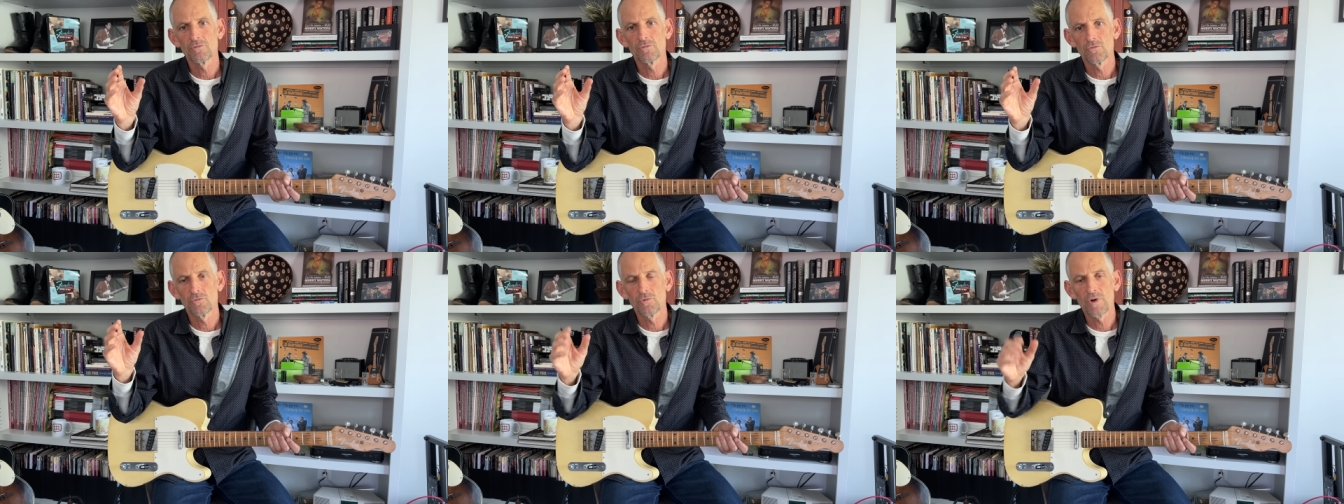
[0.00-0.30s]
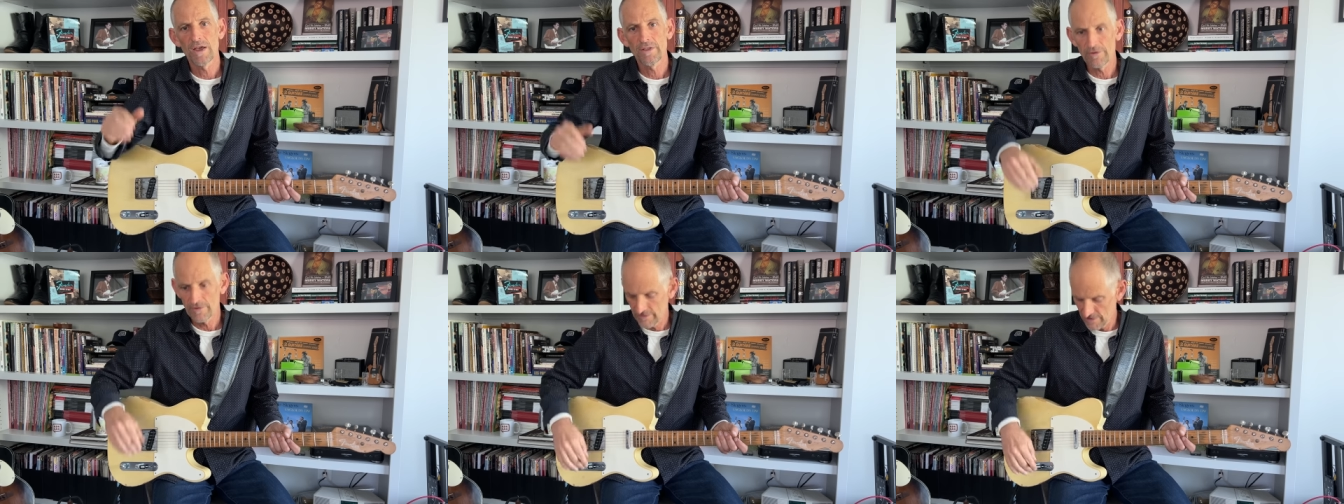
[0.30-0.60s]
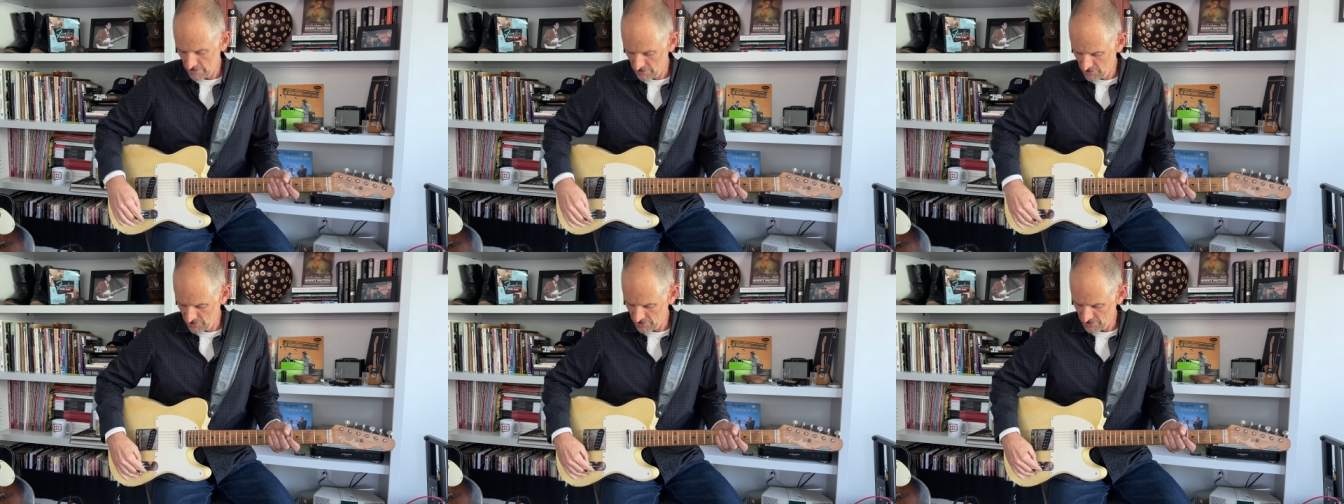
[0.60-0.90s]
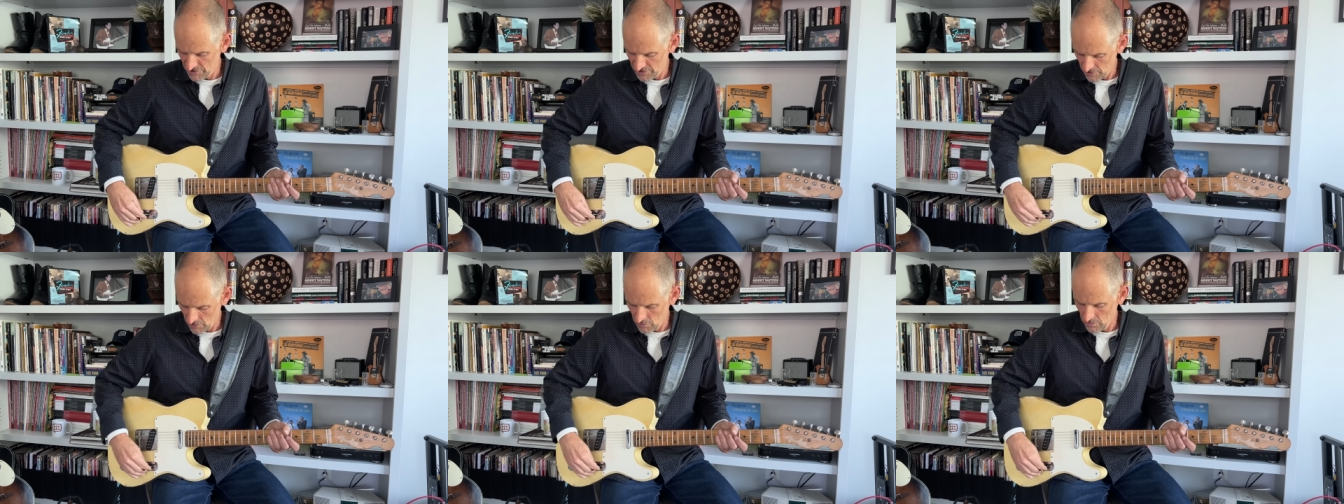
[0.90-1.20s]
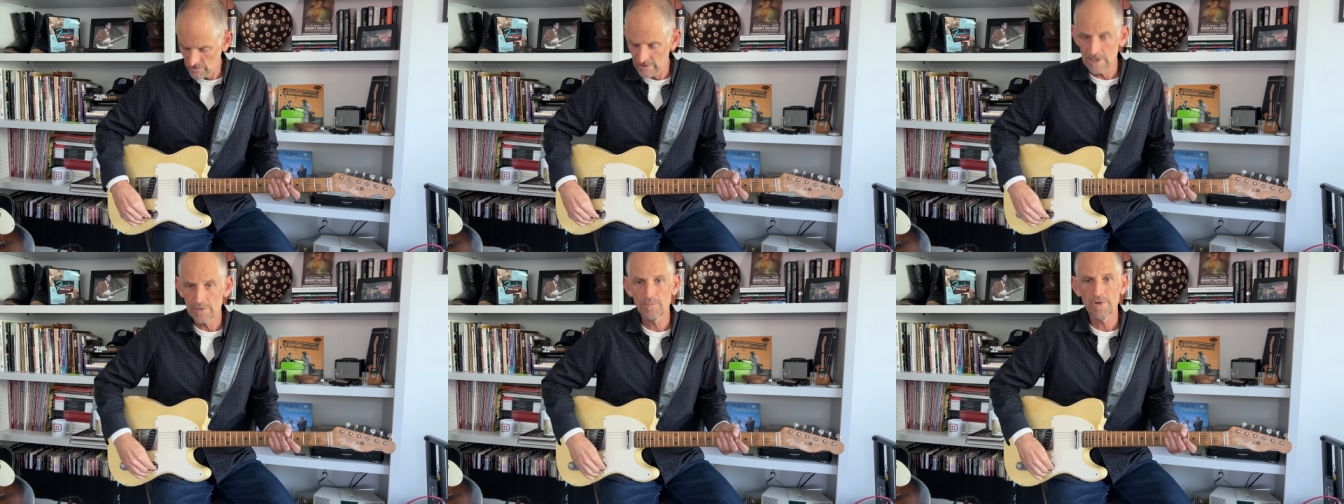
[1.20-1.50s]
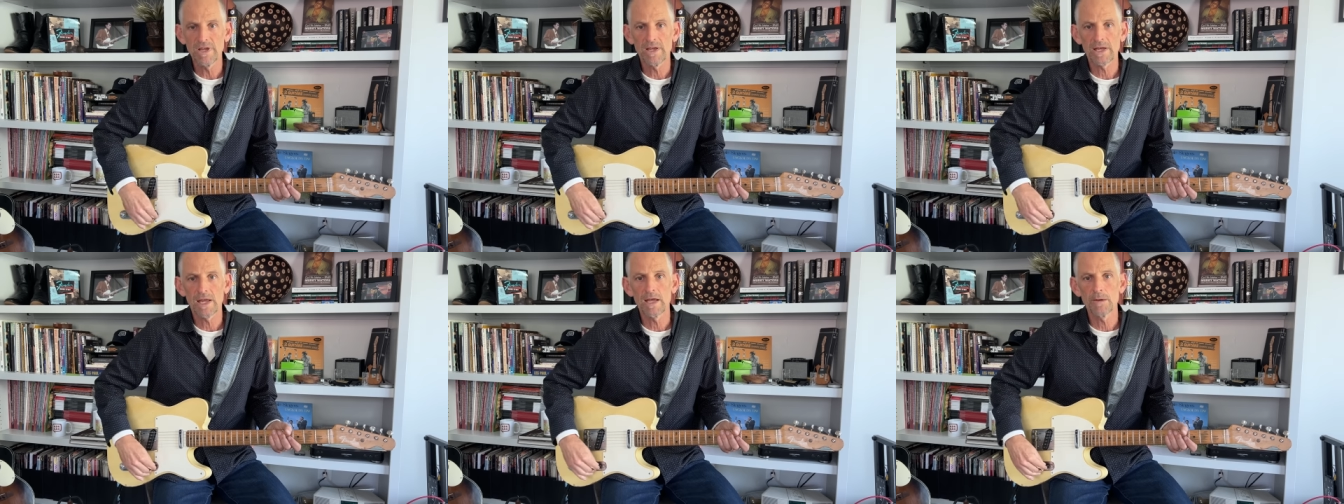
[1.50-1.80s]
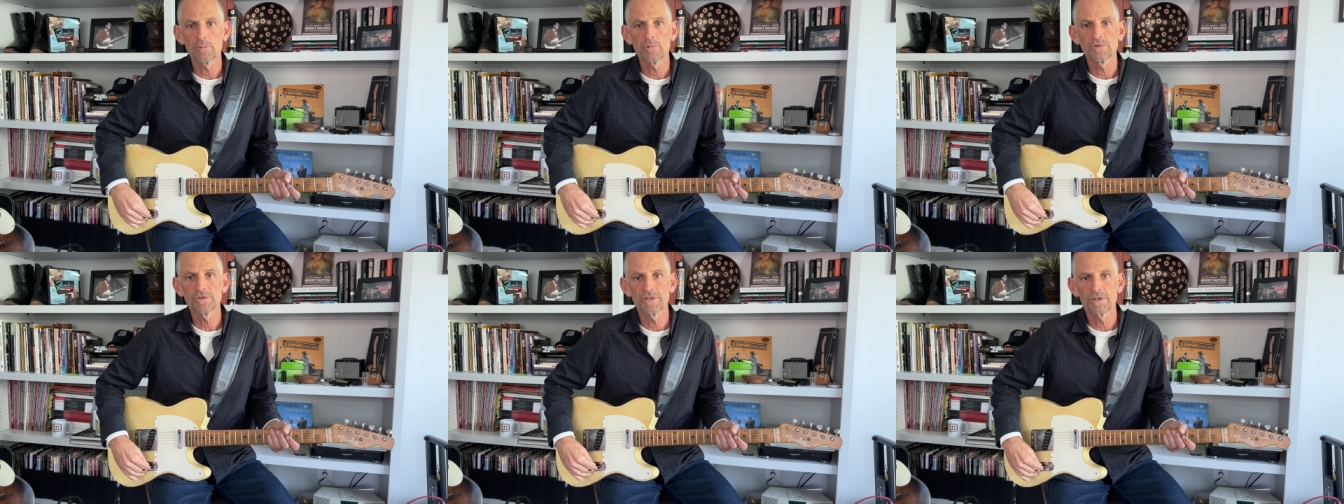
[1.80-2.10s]
rather than just only being
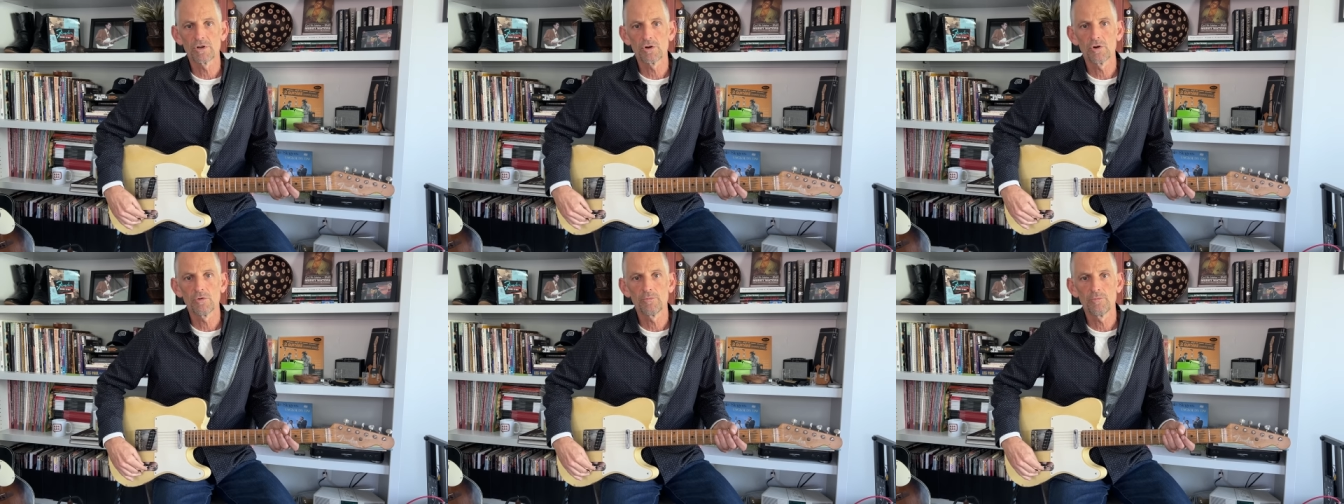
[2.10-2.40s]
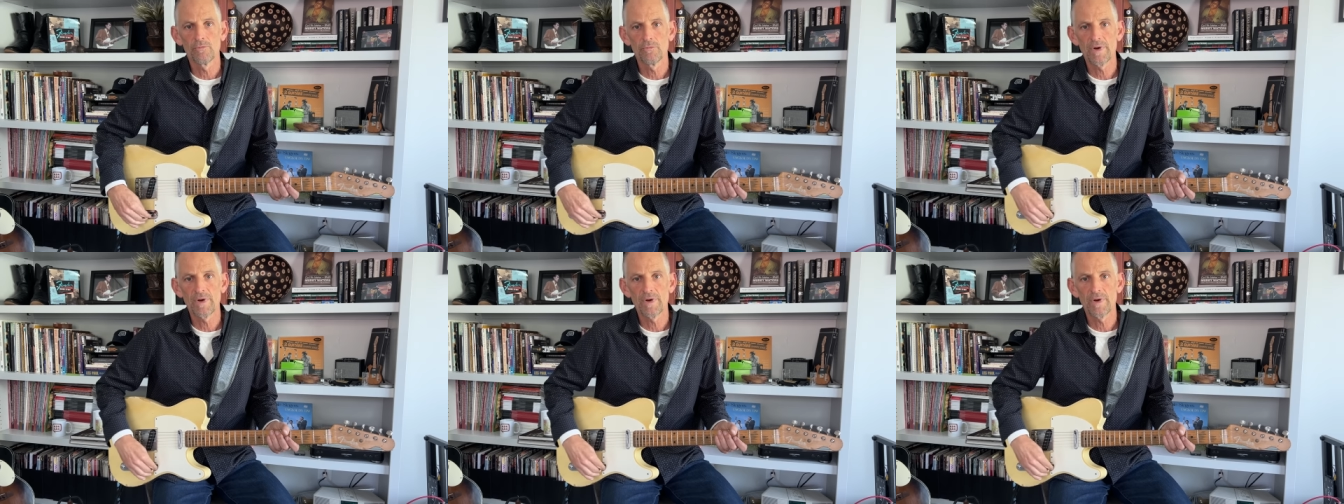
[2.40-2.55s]
able to go